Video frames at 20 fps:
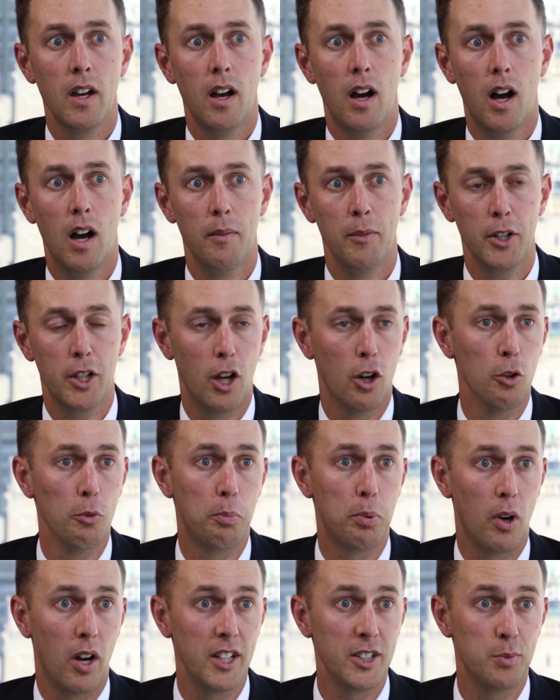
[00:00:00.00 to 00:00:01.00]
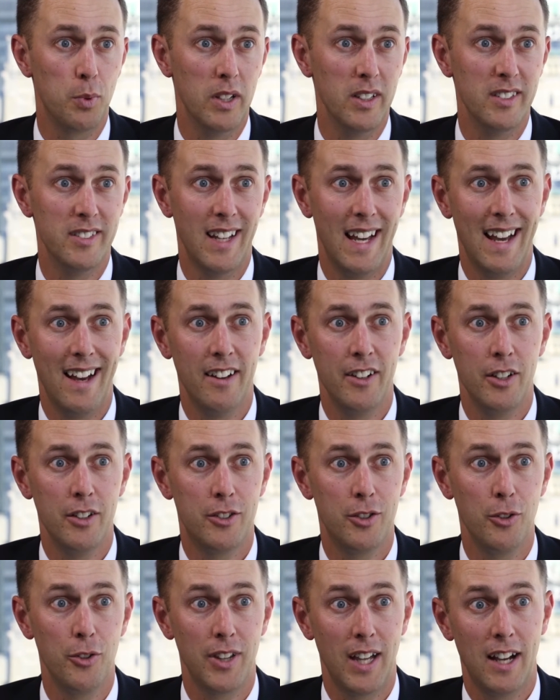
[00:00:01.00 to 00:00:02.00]
the gold price went down in
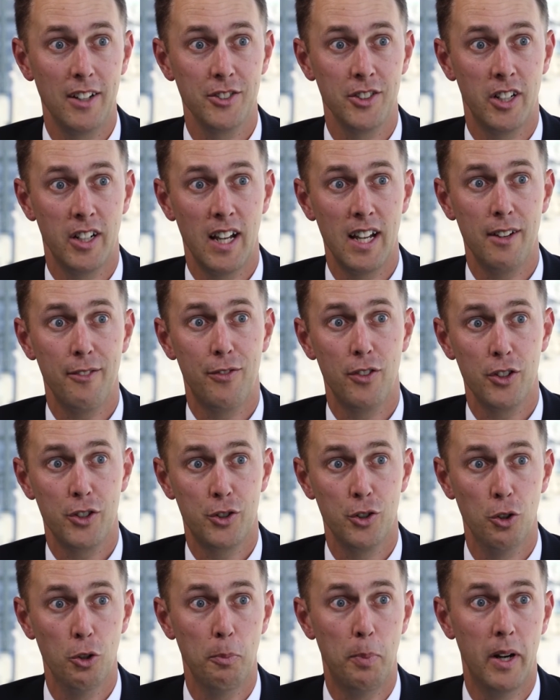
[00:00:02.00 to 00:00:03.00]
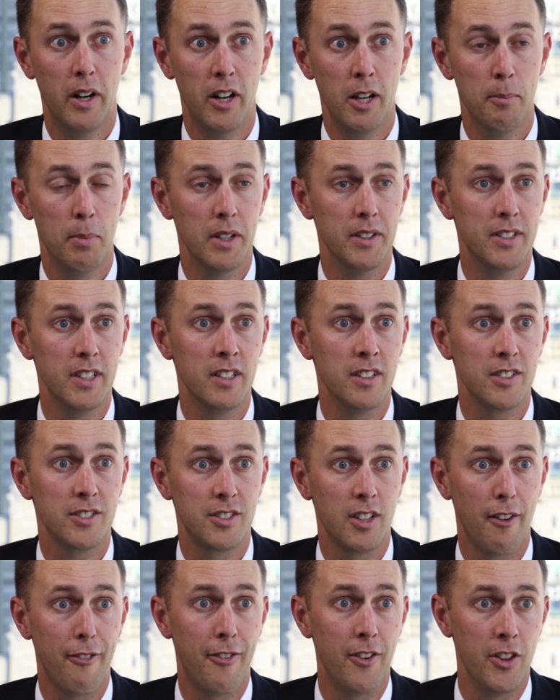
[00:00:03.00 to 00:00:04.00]
2008 for a short period, but didn't
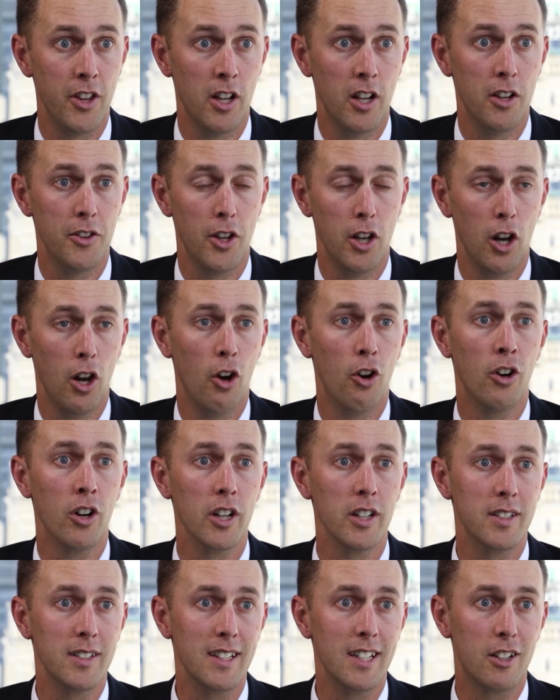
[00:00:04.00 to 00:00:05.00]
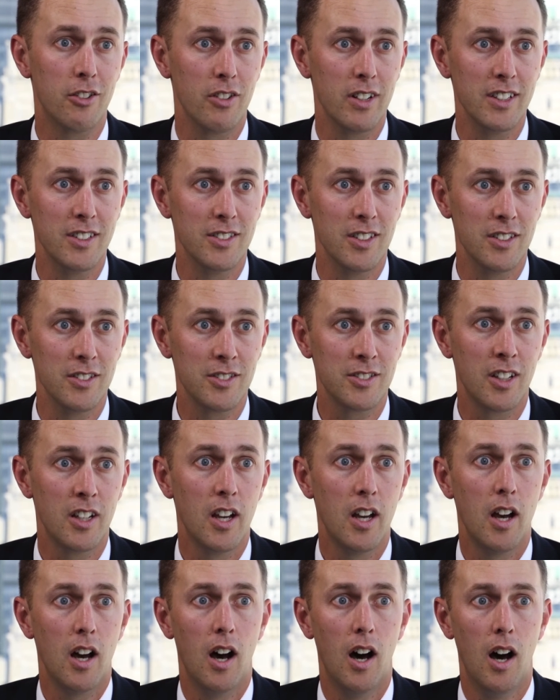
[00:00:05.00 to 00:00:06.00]
suffer the longer decreases
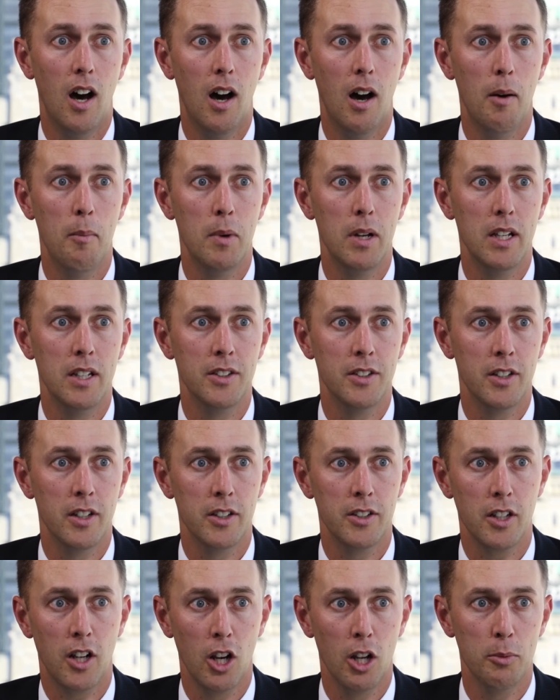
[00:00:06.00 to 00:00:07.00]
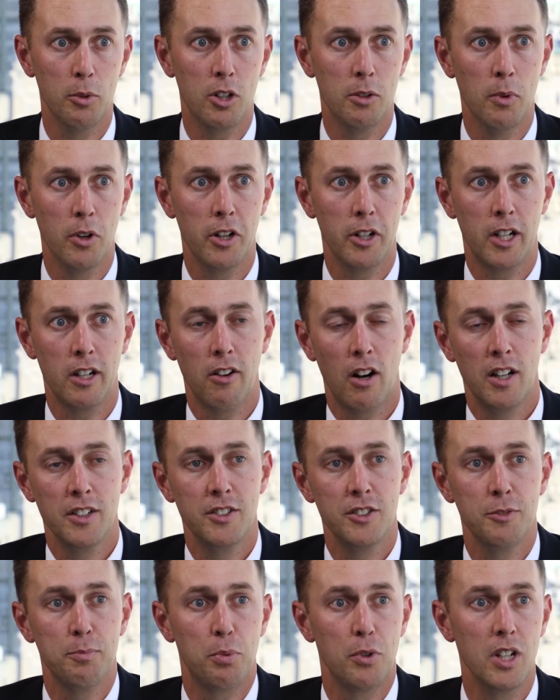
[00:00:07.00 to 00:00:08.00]
in the global commodity
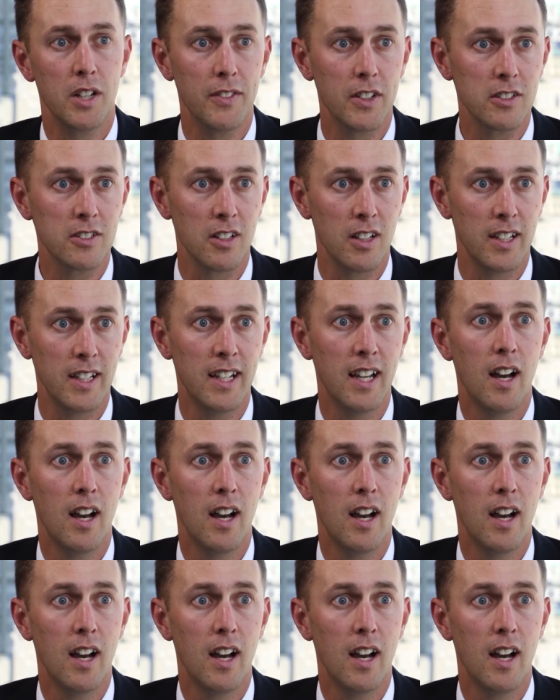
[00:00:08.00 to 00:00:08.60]
crisis previously.